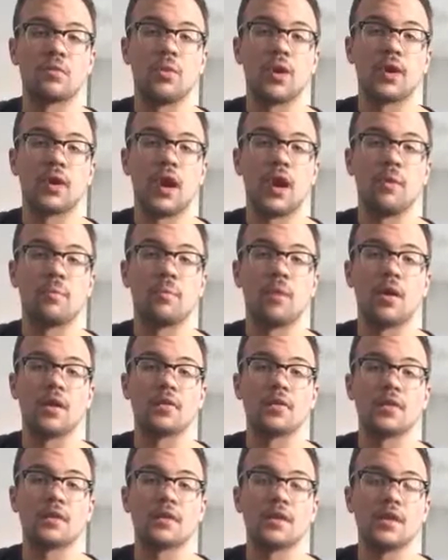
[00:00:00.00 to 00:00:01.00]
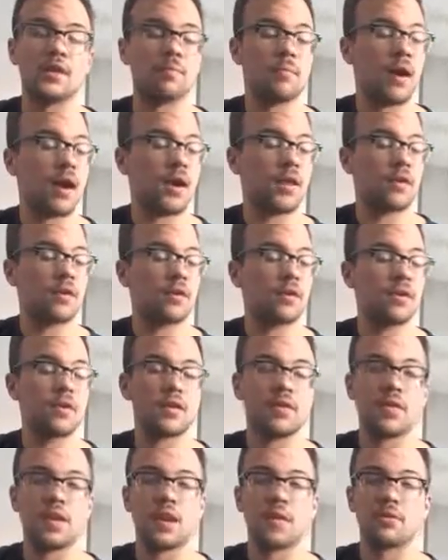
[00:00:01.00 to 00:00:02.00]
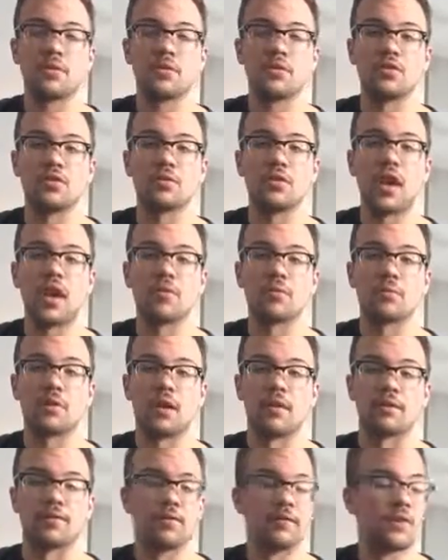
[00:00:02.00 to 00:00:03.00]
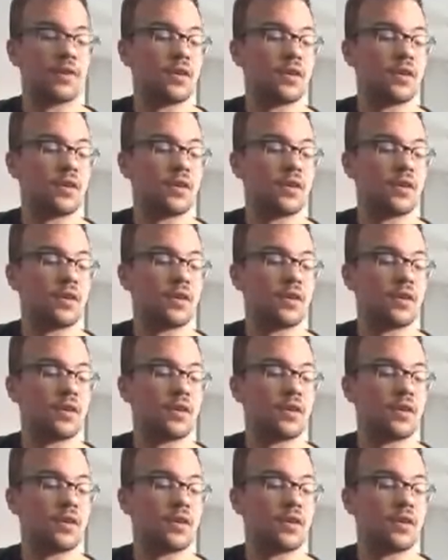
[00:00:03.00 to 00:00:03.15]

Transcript: quick up on the D minor, and then I'm going to do that riff.